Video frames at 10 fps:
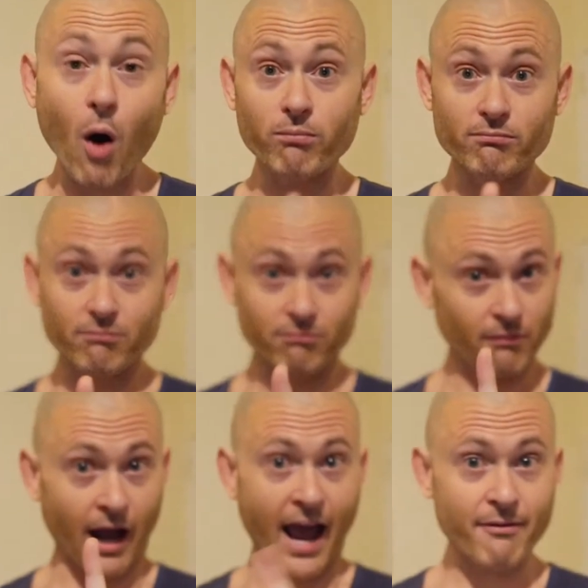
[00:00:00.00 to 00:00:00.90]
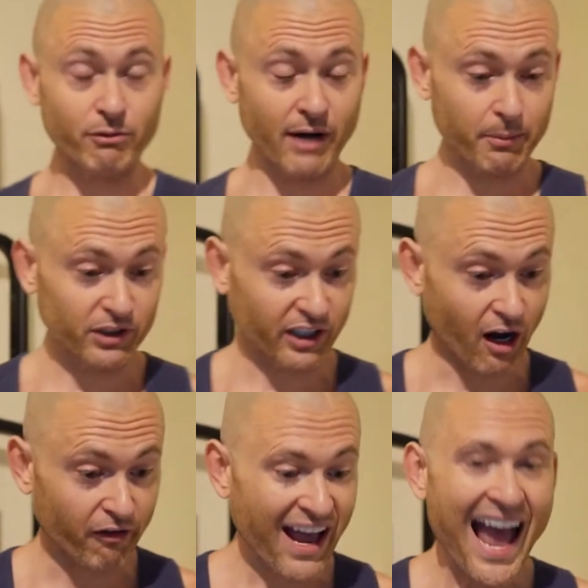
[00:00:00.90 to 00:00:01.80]
oh, I haven't rambled
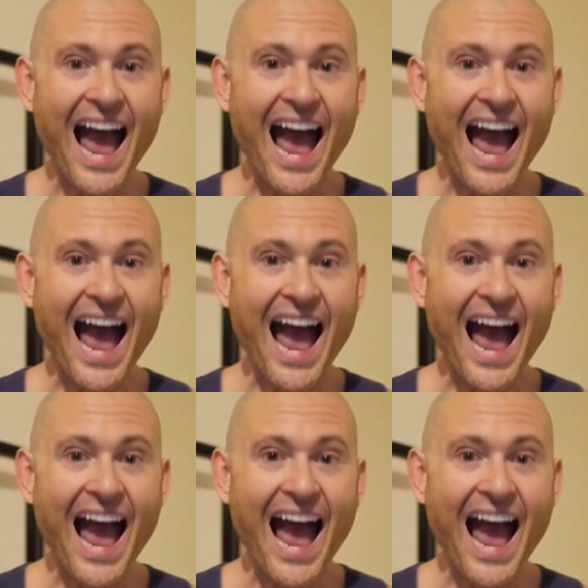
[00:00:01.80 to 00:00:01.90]
enough.